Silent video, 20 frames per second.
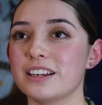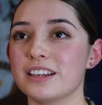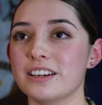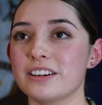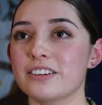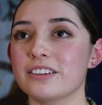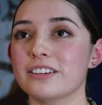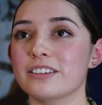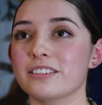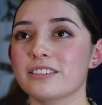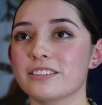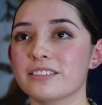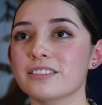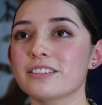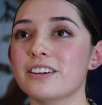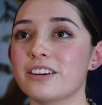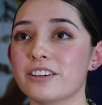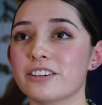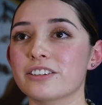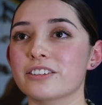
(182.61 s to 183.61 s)
here
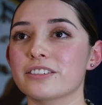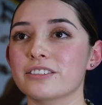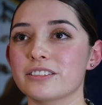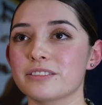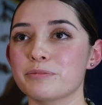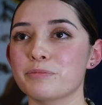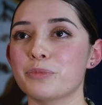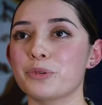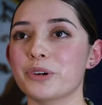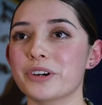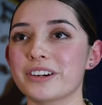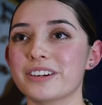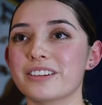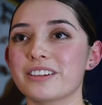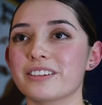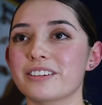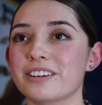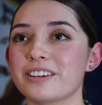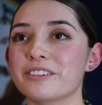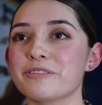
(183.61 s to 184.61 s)
on board
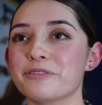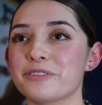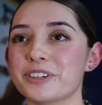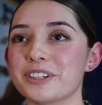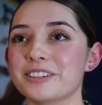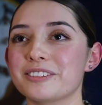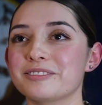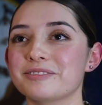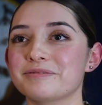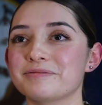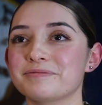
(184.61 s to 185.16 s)
the Comfort.